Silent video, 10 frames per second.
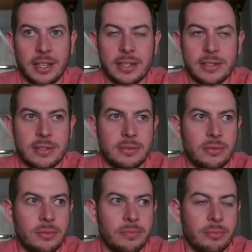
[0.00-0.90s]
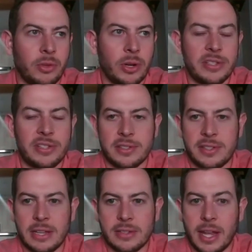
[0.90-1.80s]
as crazy as it
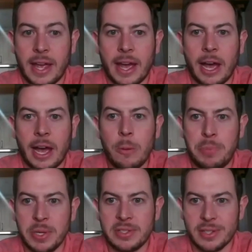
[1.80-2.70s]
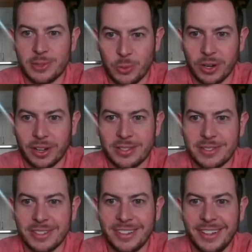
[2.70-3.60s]
sounds, like how business works.